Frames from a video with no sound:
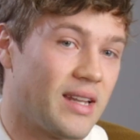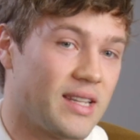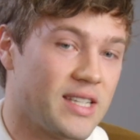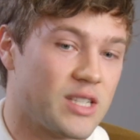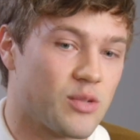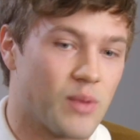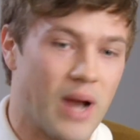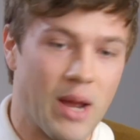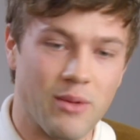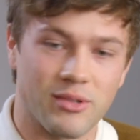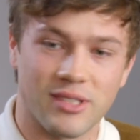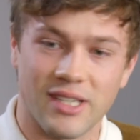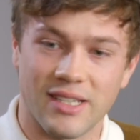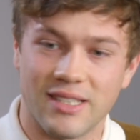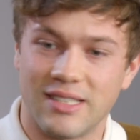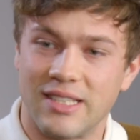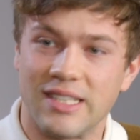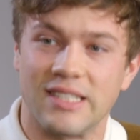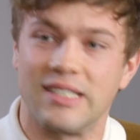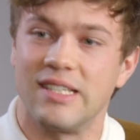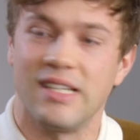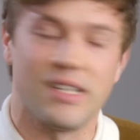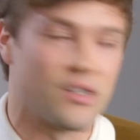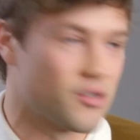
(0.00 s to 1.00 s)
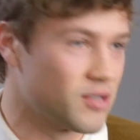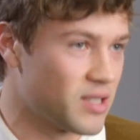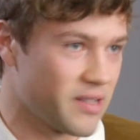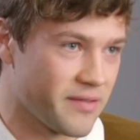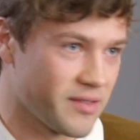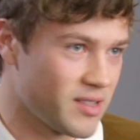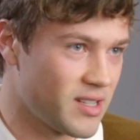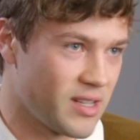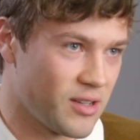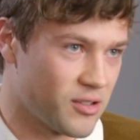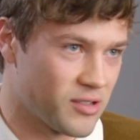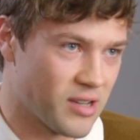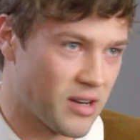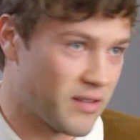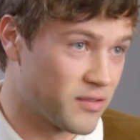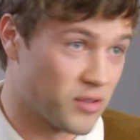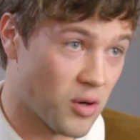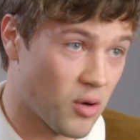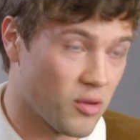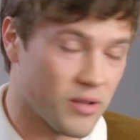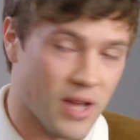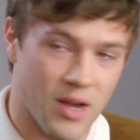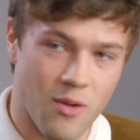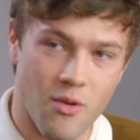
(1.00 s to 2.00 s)
at least when I was like 16 or 17 or however
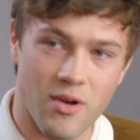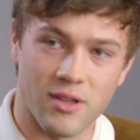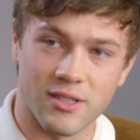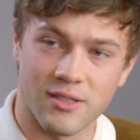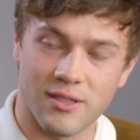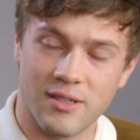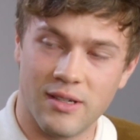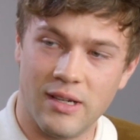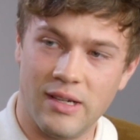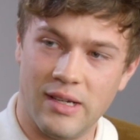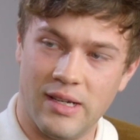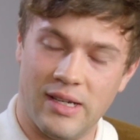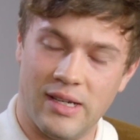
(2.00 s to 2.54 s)
old I was